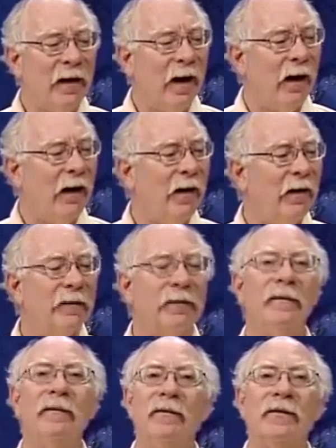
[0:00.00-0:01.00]
uh
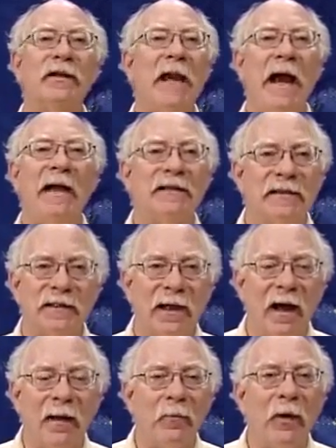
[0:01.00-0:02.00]
tax
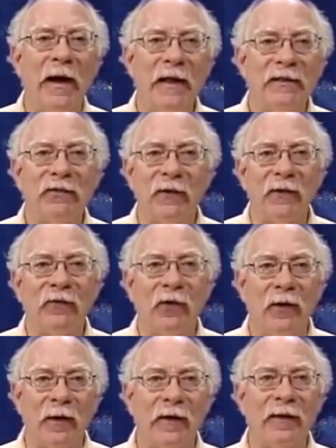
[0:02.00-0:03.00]
uh, breaks for
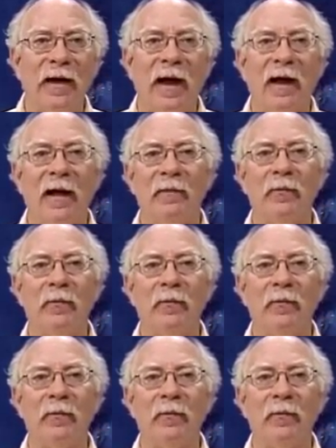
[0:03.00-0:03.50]
foreign uh,